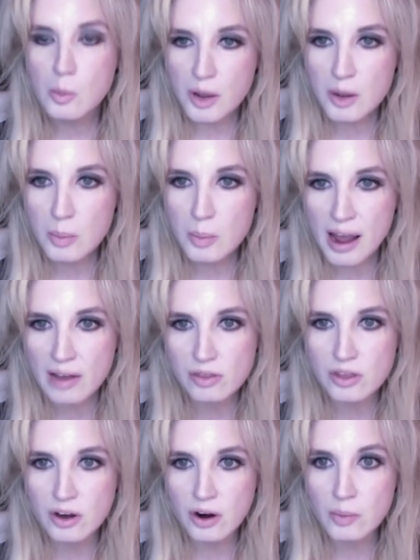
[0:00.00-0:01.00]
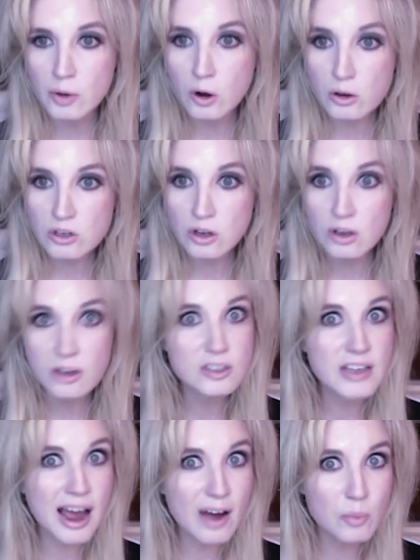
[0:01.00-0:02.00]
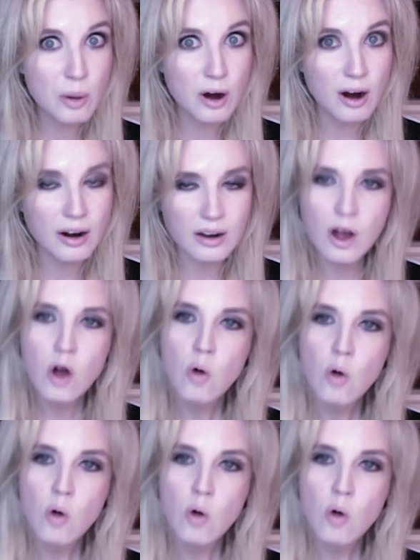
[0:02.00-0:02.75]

Big Bang Theory, but also South Park,